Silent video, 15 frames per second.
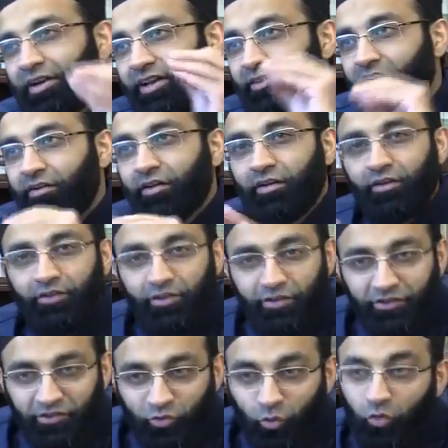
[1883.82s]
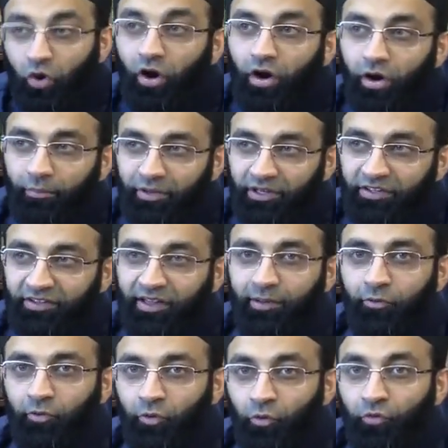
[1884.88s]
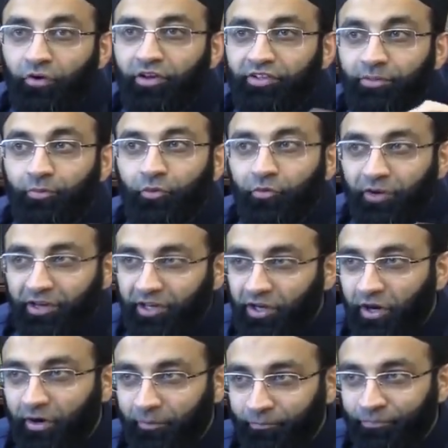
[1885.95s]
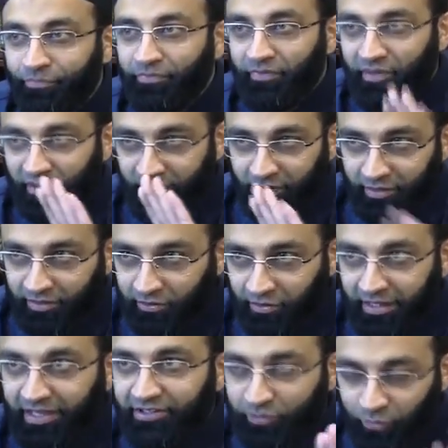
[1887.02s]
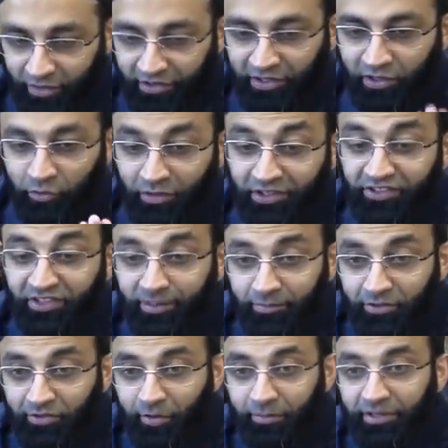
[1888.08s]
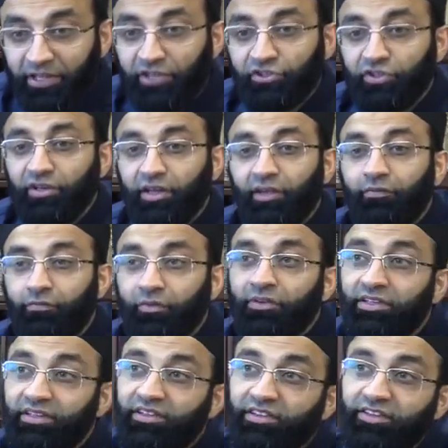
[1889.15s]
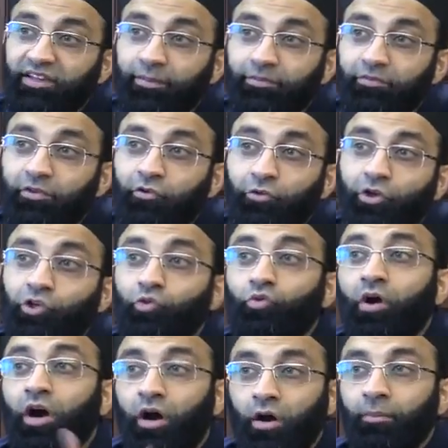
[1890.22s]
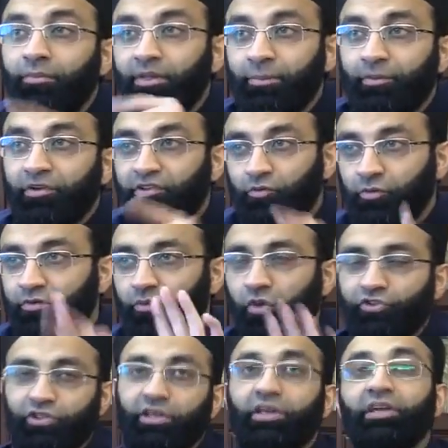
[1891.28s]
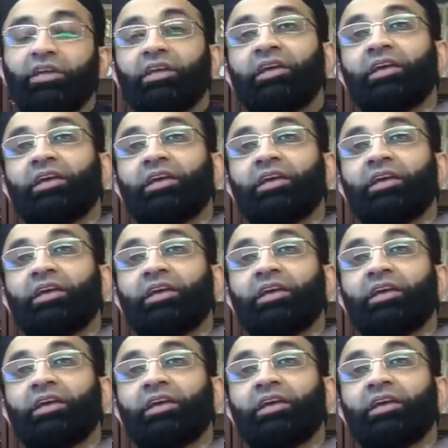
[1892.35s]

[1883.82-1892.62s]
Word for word: wala dirara, there is no harm in Islam or no reciprocating harm. So that's one thing, you can skip this obligation if these steps were going to harm the person who's washing.